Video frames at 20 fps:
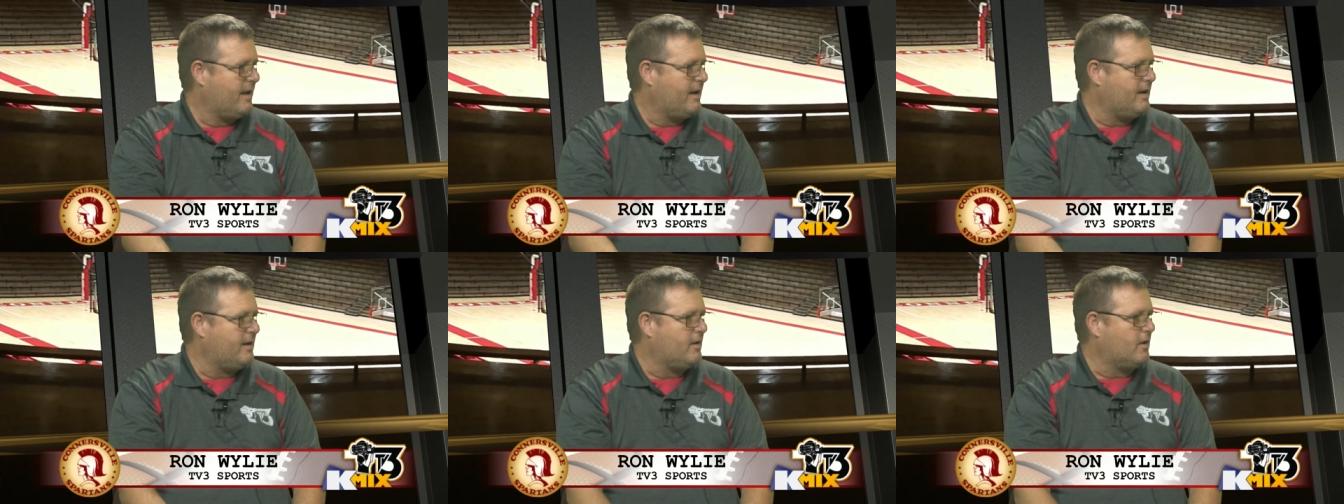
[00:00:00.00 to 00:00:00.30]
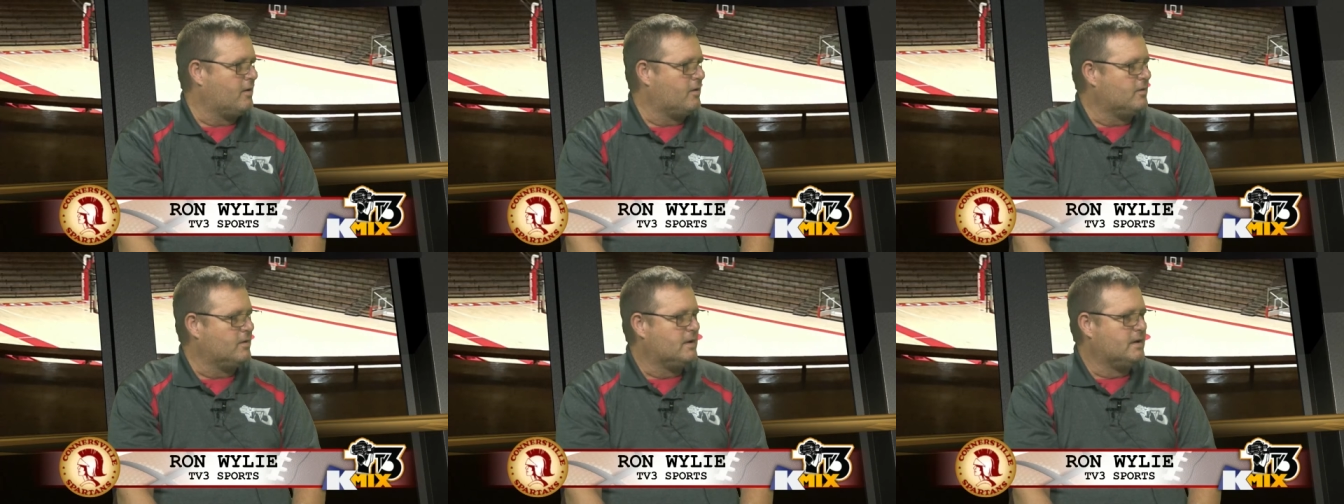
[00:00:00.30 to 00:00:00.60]
and he'd
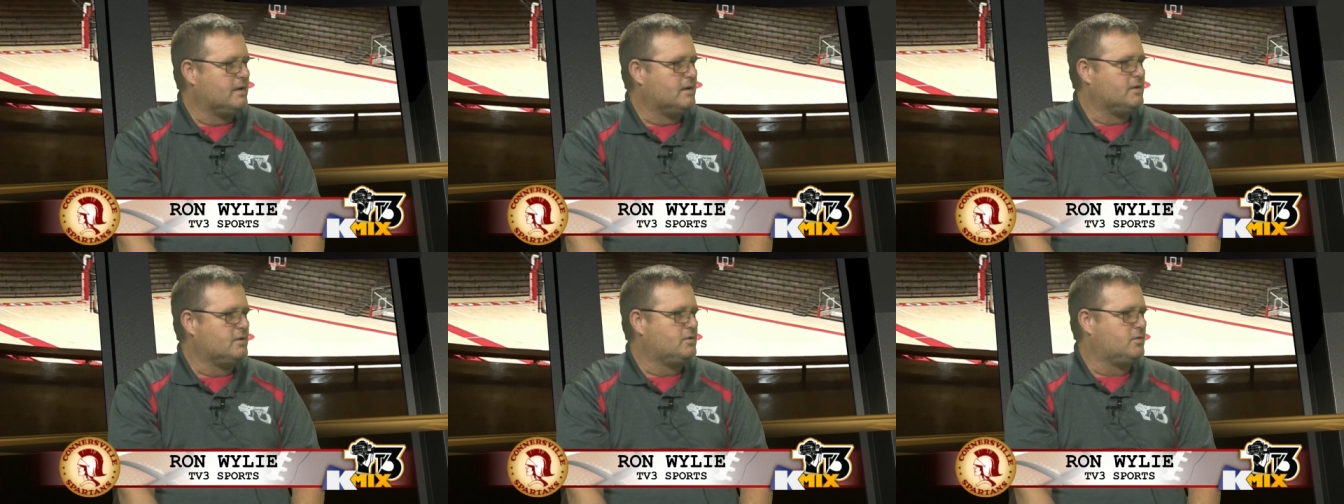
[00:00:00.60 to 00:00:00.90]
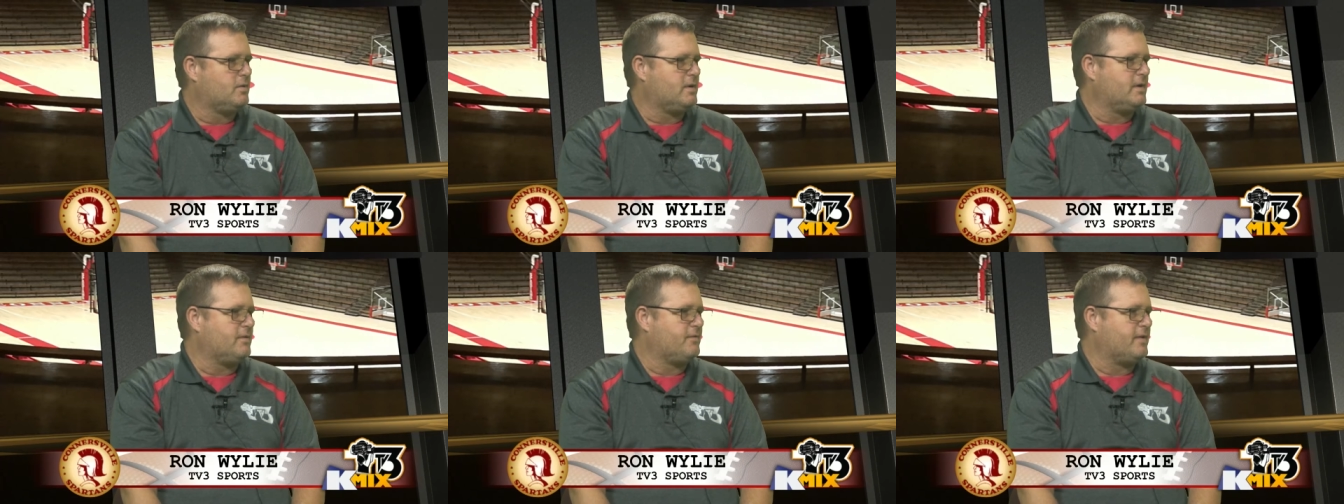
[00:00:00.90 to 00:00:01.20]
go,
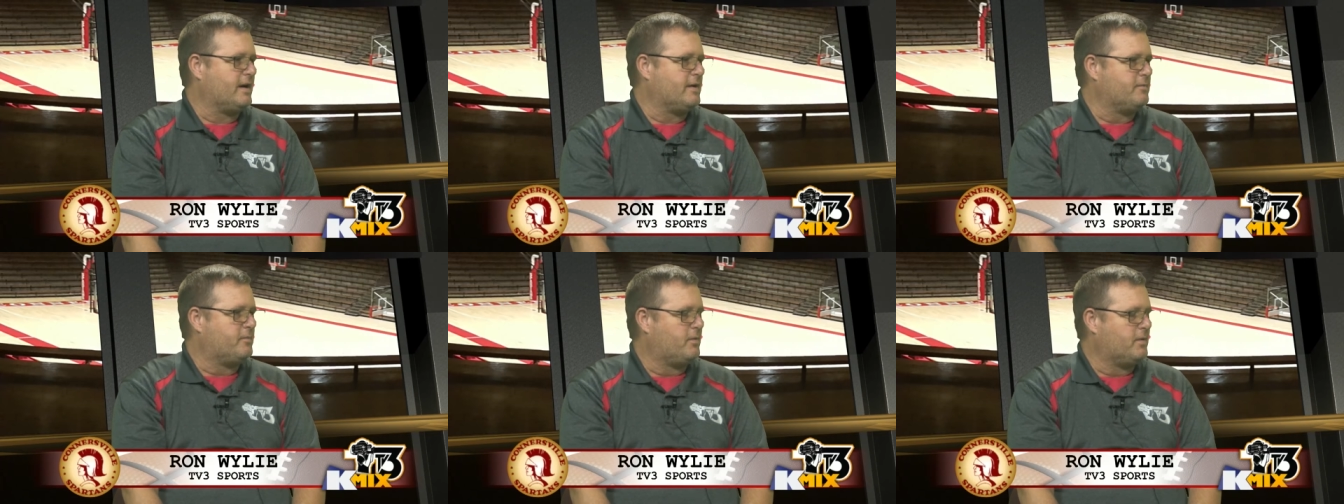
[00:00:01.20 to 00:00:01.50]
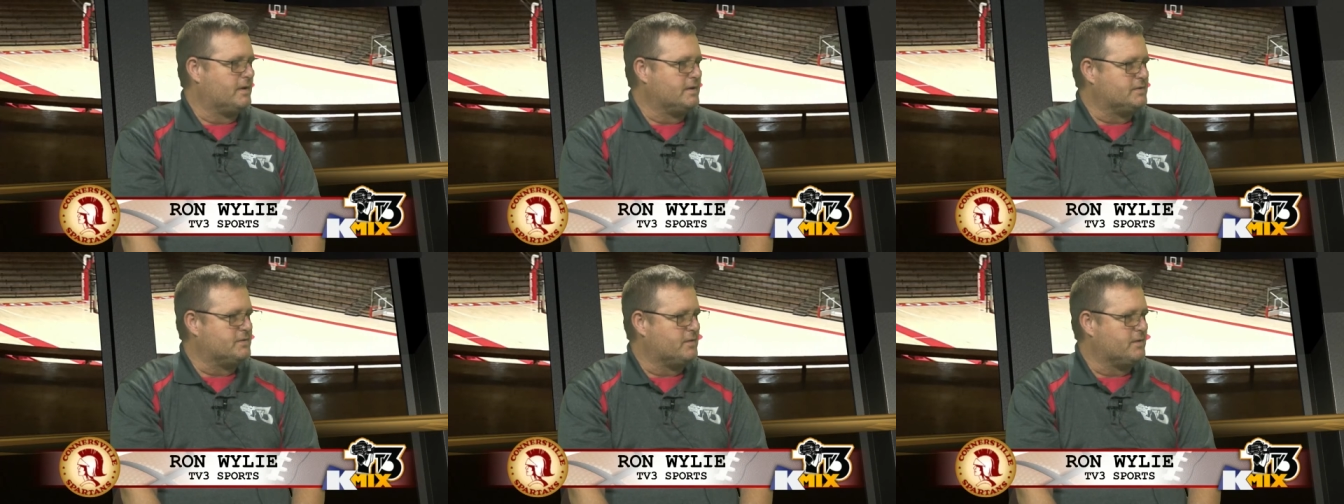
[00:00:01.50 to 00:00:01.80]
25
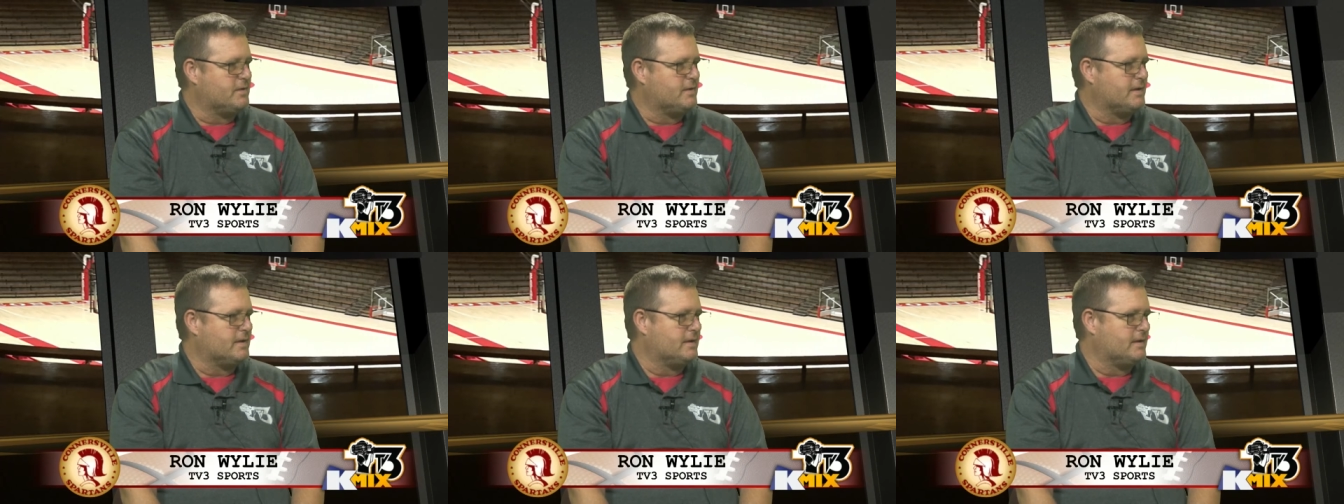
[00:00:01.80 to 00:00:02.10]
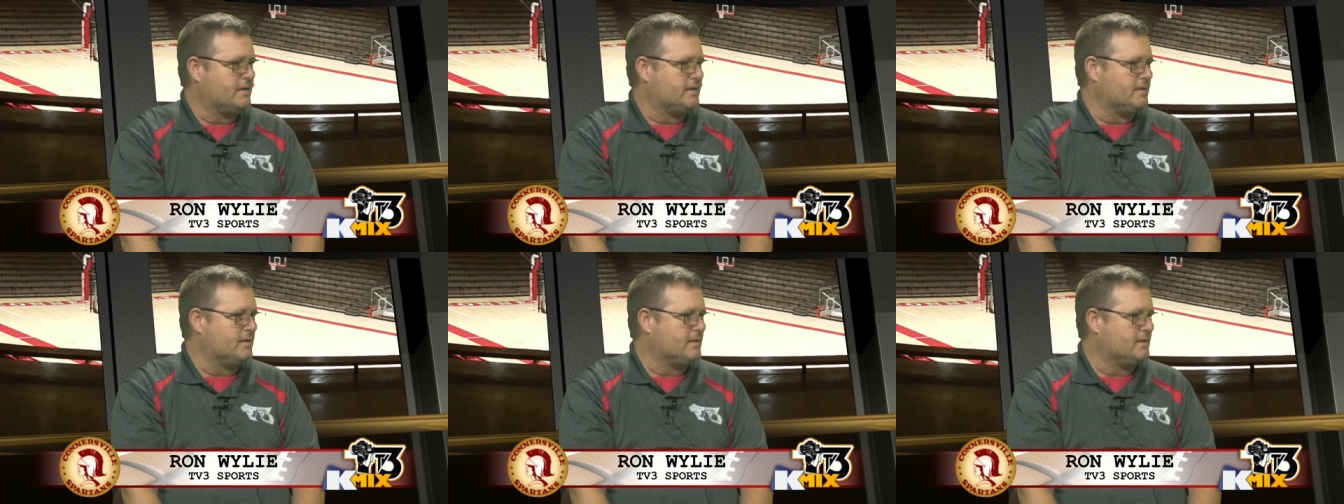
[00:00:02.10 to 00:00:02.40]
points for
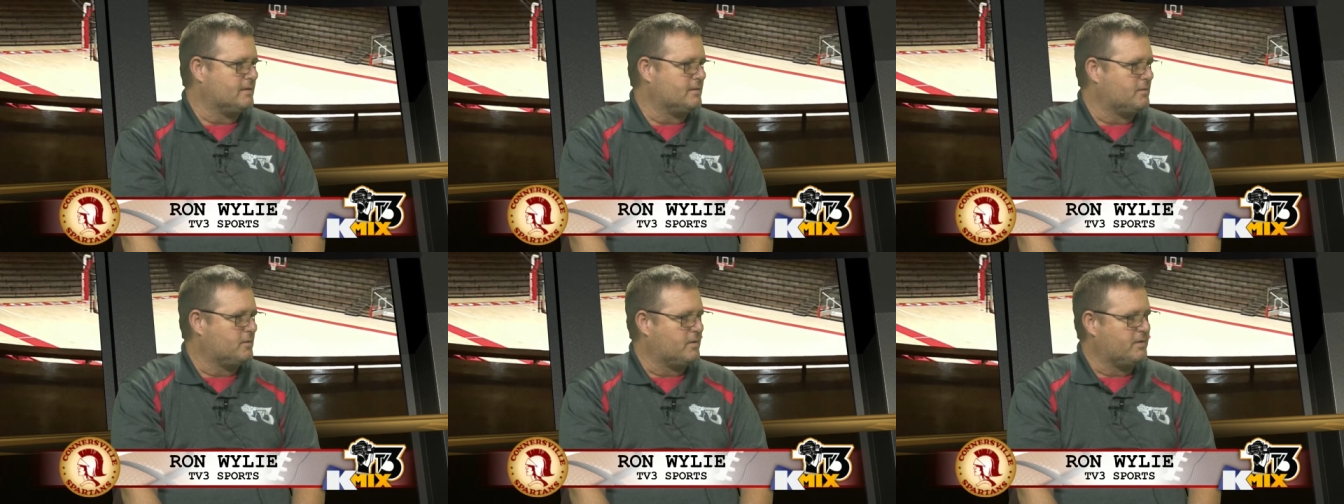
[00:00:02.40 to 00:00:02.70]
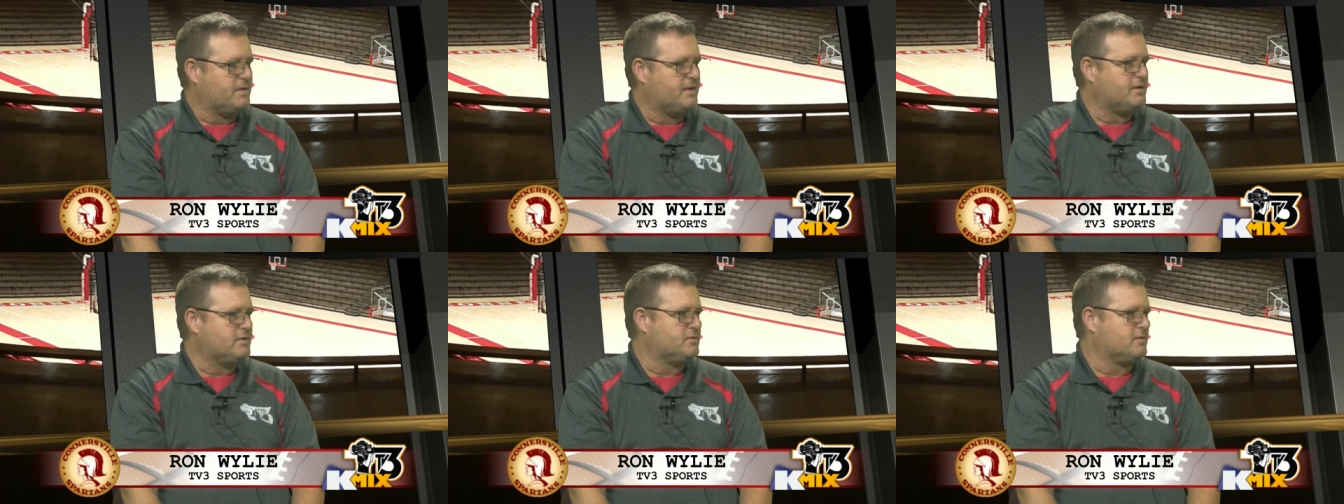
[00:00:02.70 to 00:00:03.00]
the
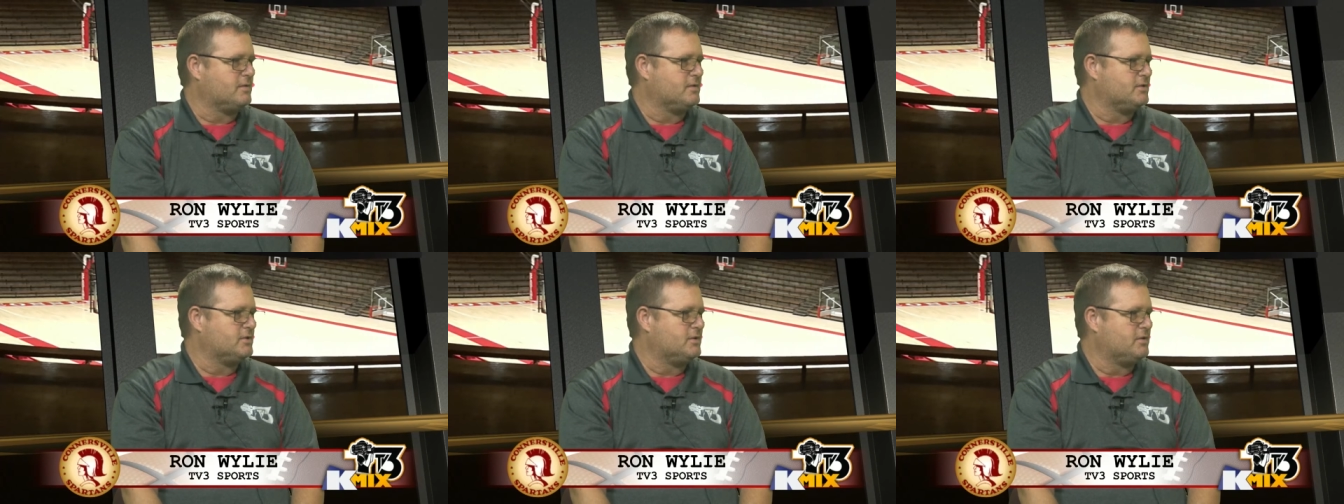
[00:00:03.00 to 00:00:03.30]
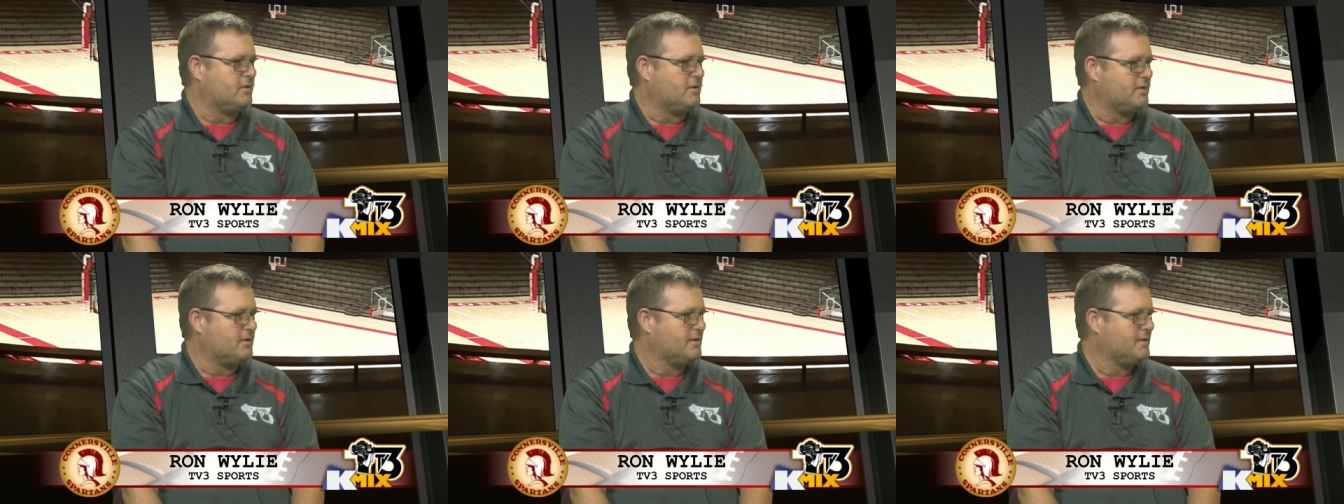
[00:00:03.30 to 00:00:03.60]
Northeastern yeah.
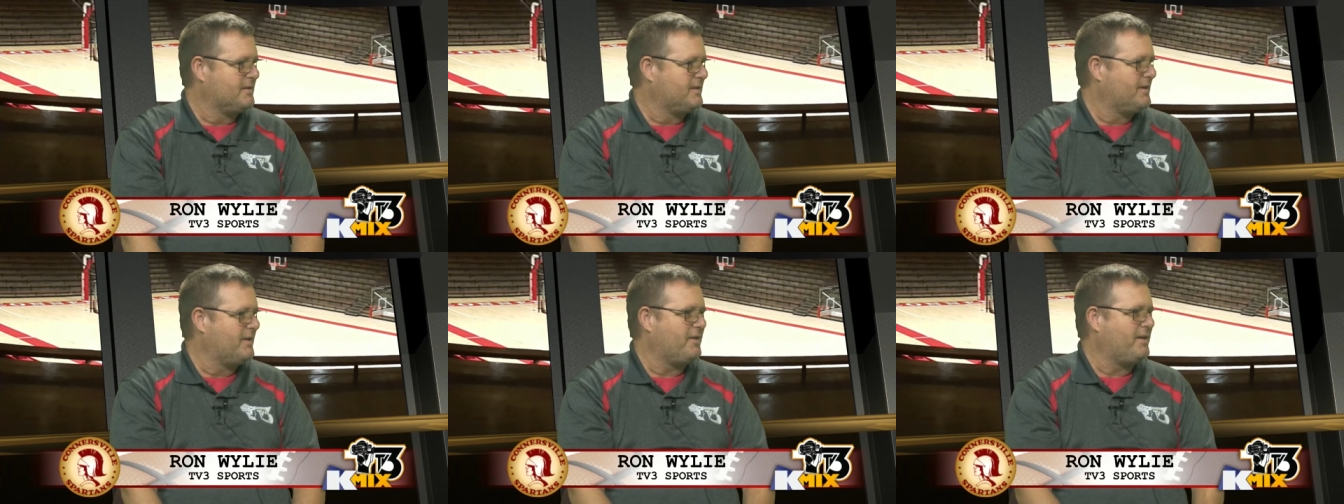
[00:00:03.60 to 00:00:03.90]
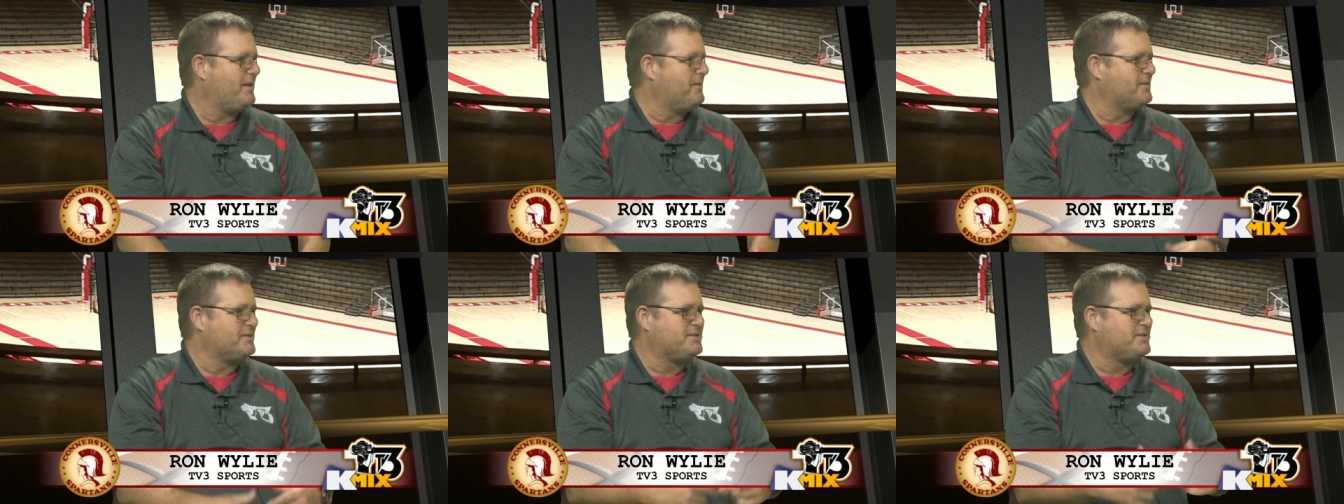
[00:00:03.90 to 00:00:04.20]
shooter. You know,
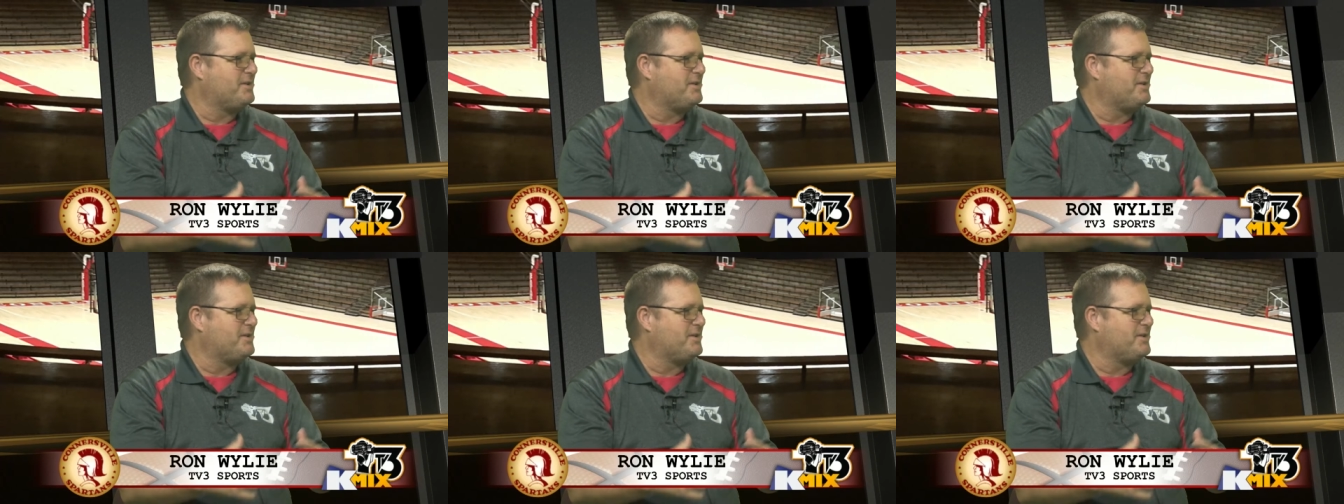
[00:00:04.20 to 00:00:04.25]
he was